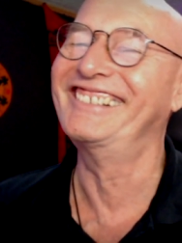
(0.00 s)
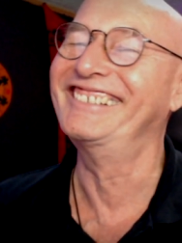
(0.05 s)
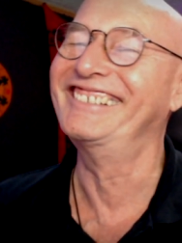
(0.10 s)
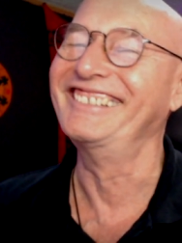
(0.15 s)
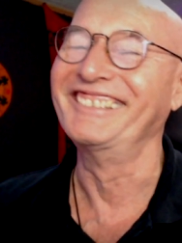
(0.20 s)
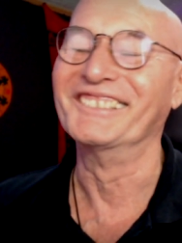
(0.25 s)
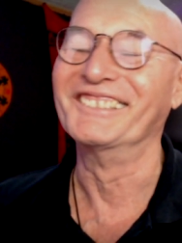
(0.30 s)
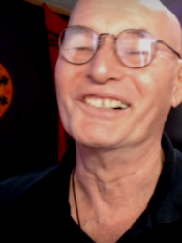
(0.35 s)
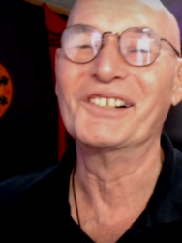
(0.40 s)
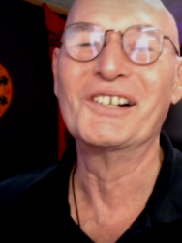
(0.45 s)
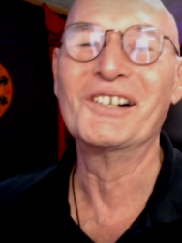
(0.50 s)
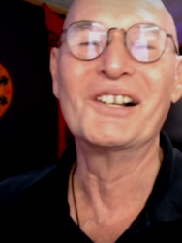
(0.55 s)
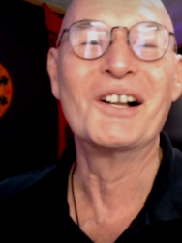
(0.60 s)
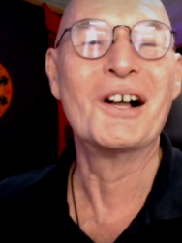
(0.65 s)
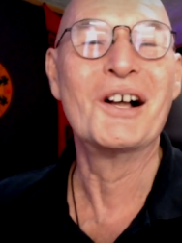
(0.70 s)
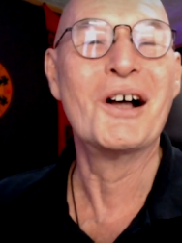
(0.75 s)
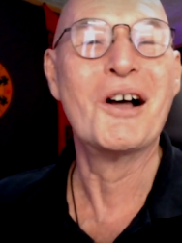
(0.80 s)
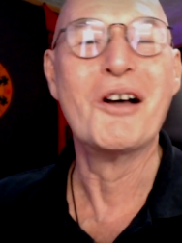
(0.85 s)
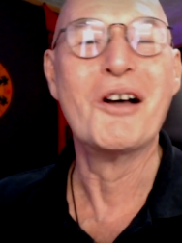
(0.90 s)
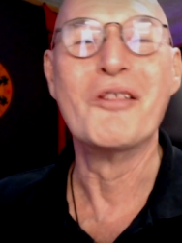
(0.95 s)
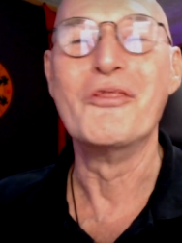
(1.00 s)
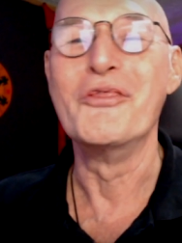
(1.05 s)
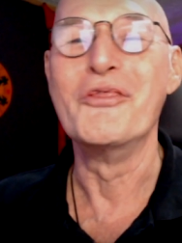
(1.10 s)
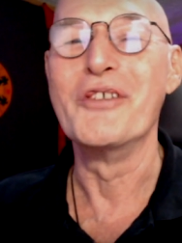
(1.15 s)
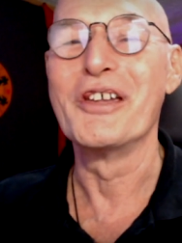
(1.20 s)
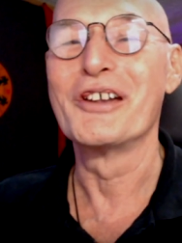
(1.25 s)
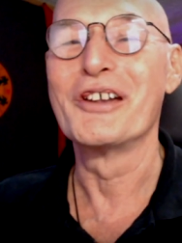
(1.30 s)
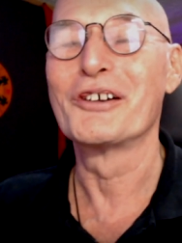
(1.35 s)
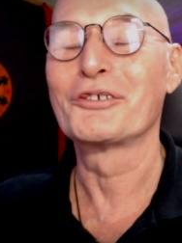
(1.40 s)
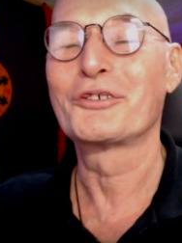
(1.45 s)
you know,
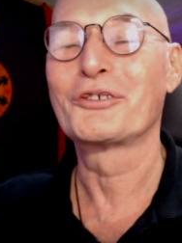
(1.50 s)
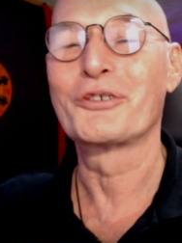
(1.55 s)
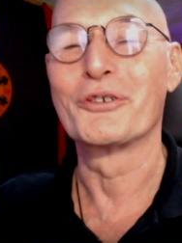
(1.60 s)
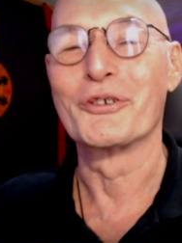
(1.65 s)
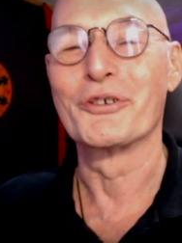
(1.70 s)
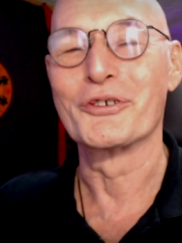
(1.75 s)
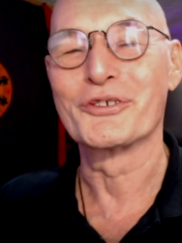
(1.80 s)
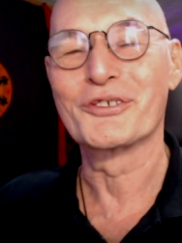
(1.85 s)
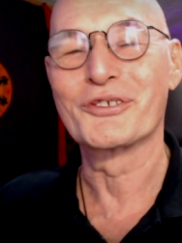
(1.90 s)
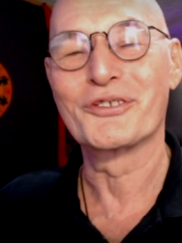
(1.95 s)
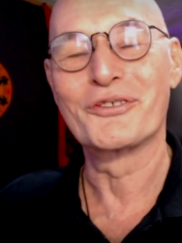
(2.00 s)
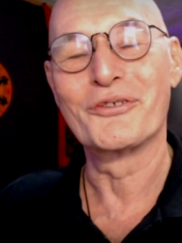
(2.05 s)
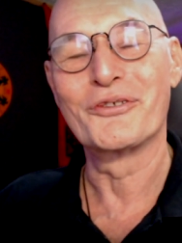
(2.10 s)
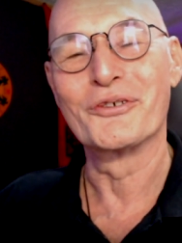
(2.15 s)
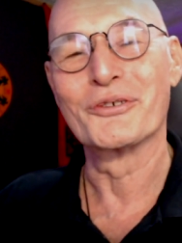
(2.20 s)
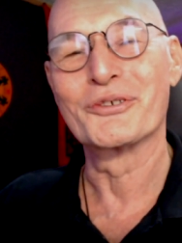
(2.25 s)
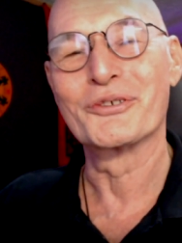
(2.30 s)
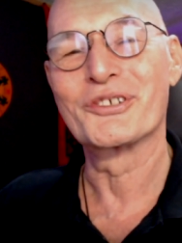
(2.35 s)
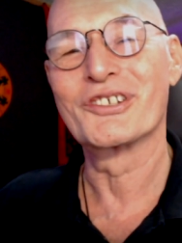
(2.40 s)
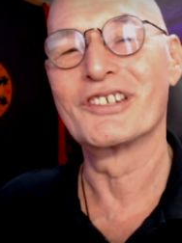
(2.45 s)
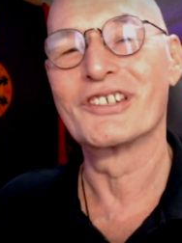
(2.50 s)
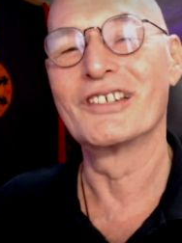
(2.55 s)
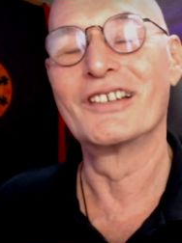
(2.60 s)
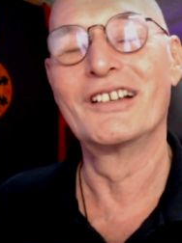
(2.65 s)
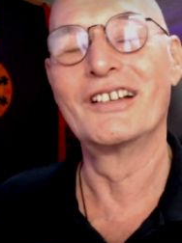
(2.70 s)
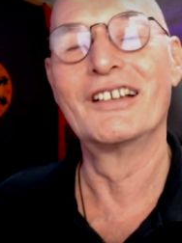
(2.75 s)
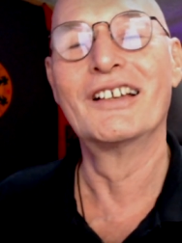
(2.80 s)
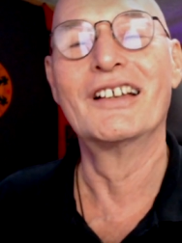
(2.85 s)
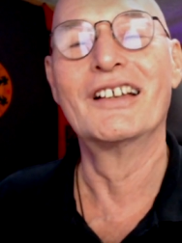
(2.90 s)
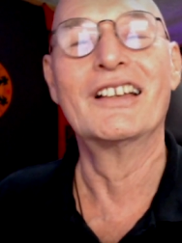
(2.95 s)
they're cursed those
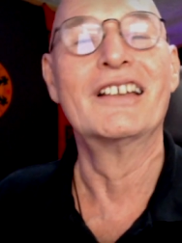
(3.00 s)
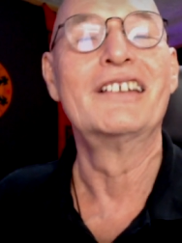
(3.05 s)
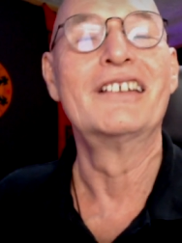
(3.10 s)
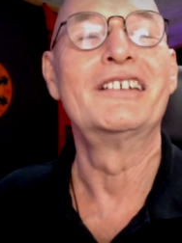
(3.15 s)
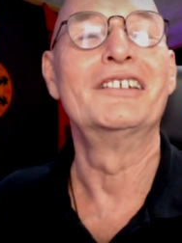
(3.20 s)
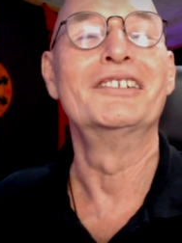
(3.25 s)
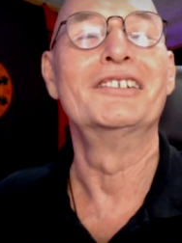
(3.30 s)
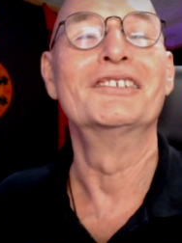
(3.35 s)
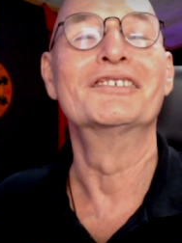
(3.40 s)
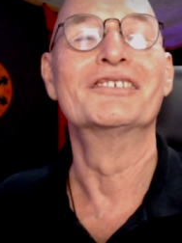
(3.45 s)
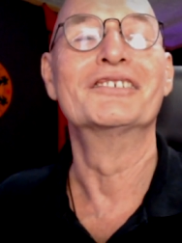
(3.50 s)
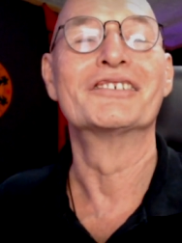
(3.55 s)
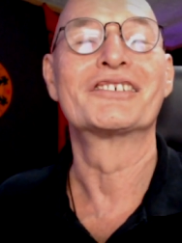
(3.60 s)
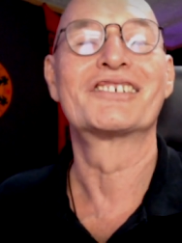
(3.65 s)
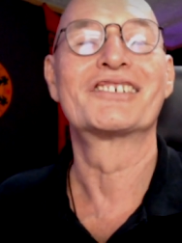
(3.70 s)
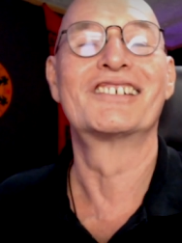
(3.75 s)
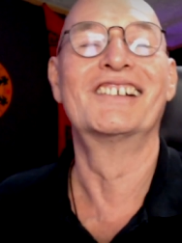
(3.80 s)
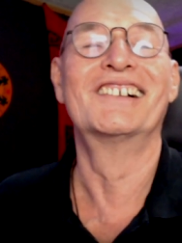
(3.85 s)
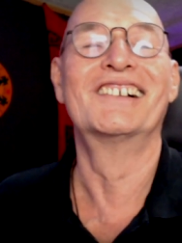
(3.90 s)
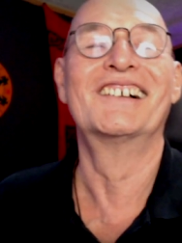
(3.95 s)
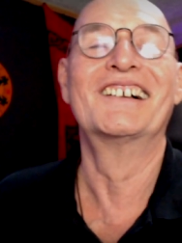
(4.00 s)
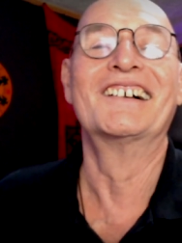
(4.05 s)
English,